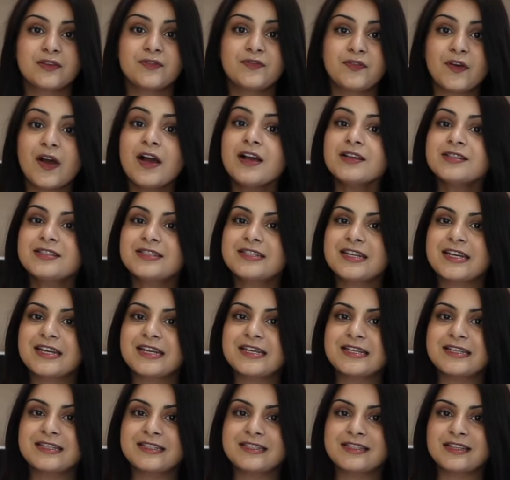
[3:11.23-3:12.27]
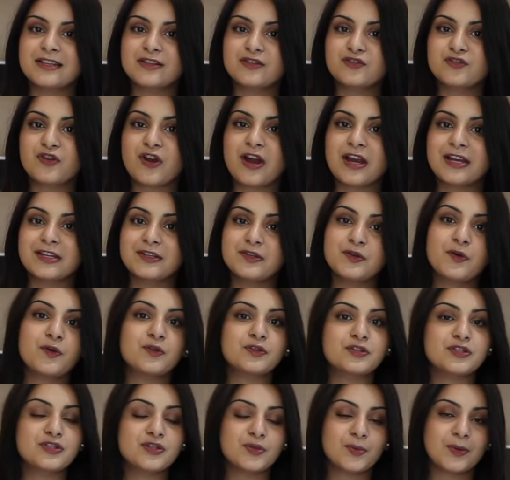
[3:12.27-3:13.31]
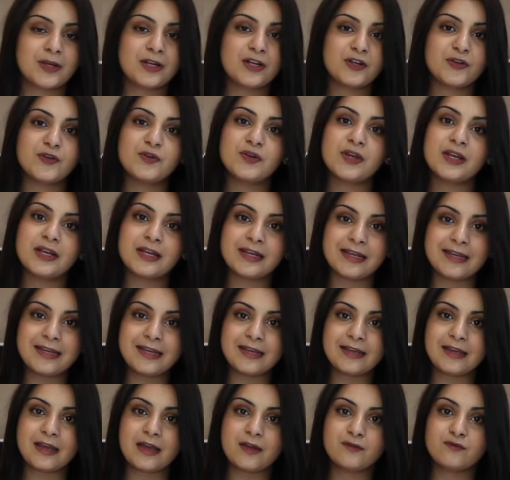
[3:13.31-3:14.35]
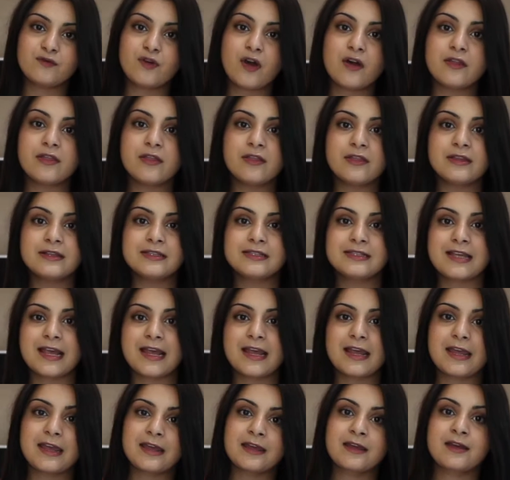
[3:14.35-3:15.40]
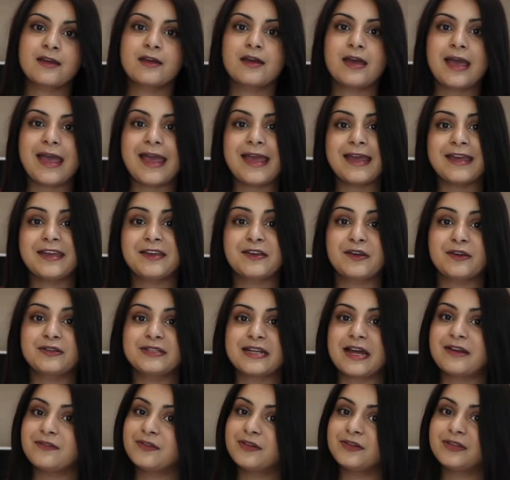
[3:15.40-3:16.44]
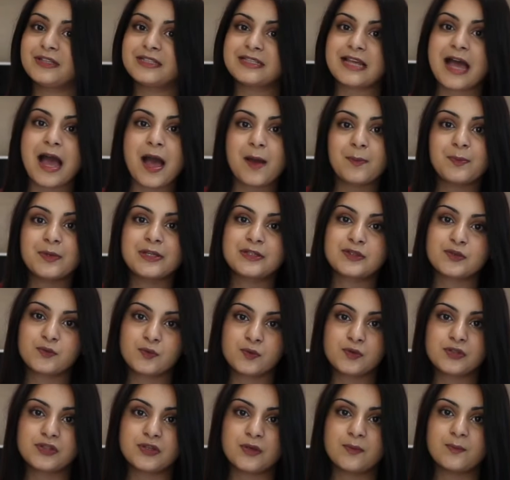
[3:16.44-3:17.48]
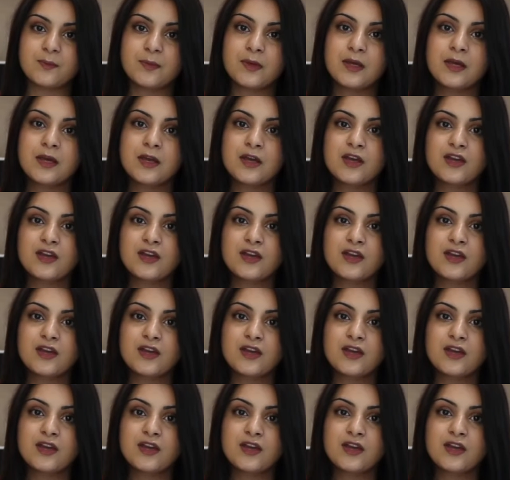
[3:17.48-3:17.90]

The first is trying not to include a link, and rather than saying, hey, go download this app, it's awesome,